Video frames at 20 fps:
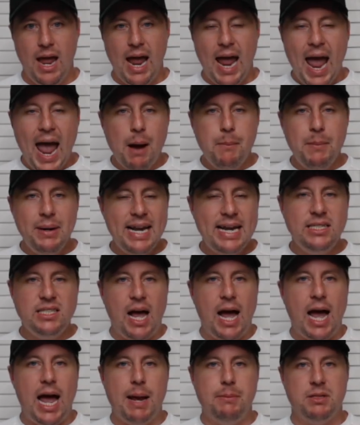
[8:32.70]
How many
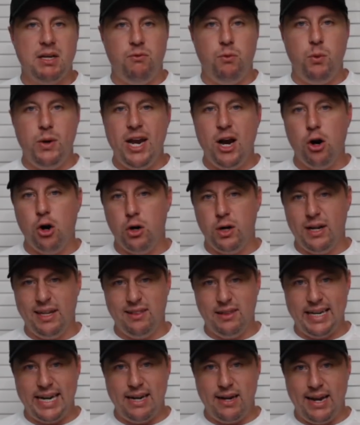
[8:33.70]
times have we heard
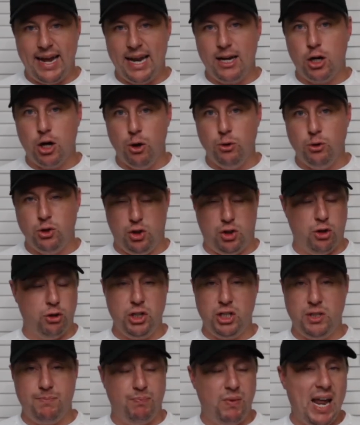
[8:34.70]
elite head coaches or
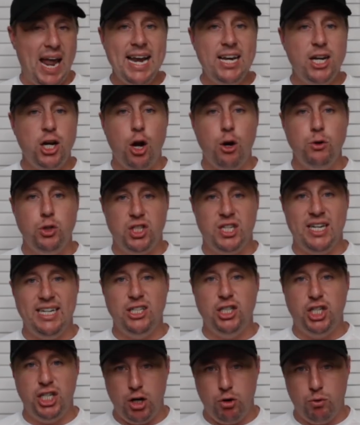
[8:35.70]
just head coaches
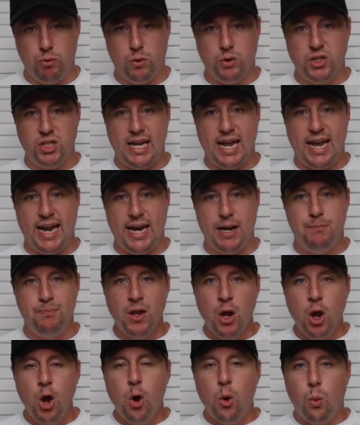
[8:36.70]
in general say
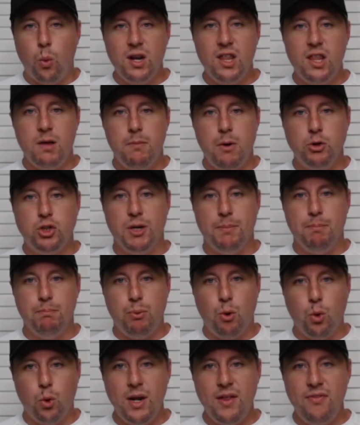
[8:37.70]
one of the most
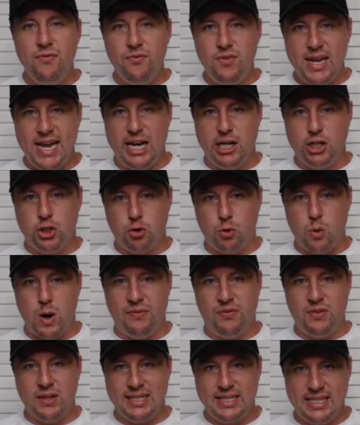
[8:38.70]
important things
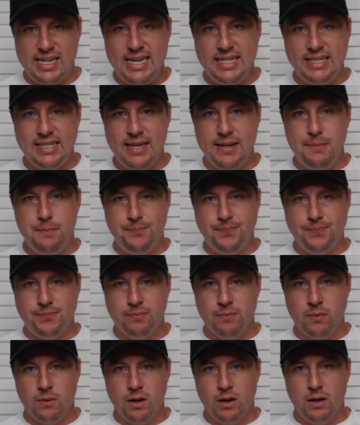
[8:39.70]
throughout the season
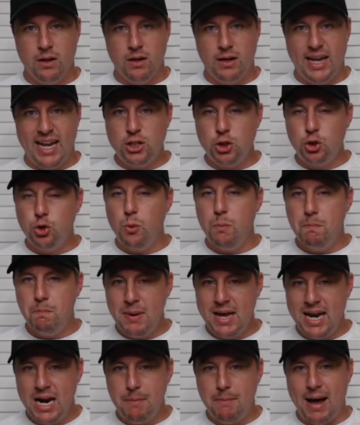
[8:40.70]
is to
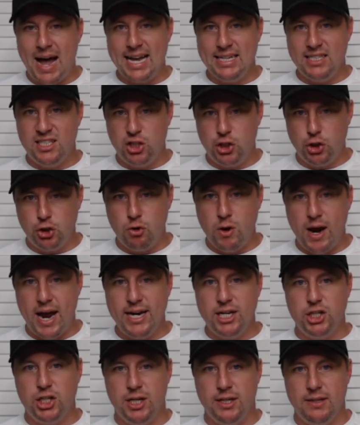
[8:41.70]
minimize
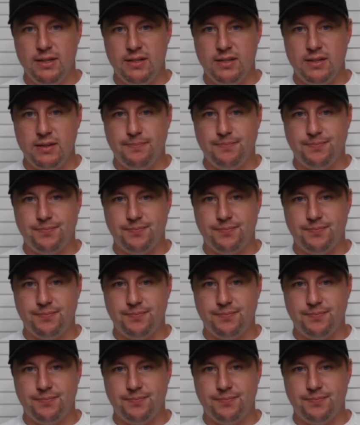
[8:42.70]
distractions?